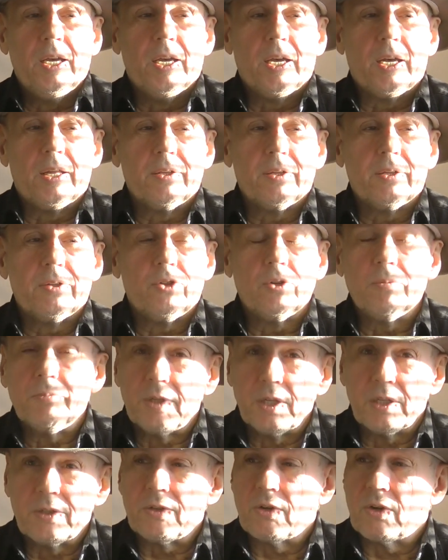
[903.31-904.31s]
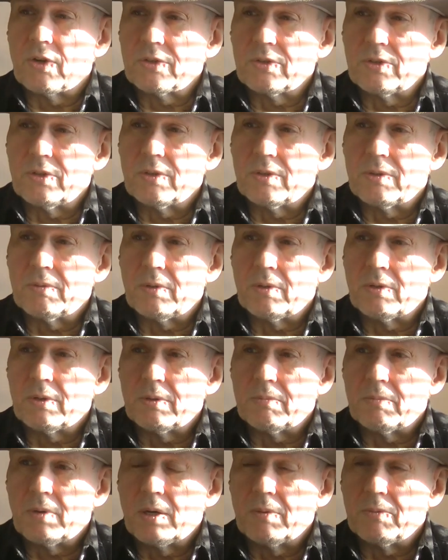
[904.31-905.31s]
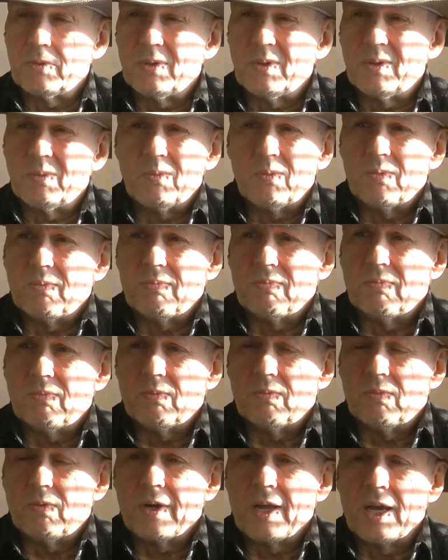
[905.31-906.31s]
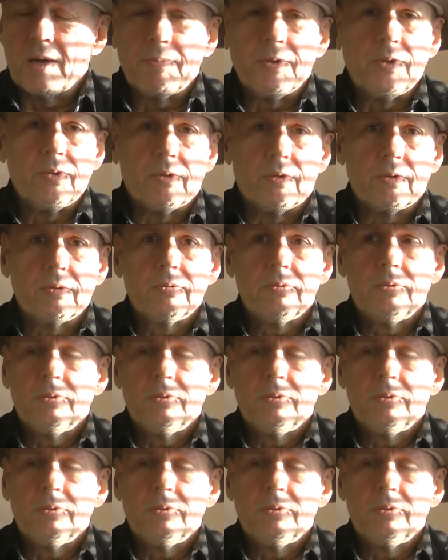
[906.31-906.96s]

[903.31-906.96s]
And the gym teacher asked her mom, what happened to her?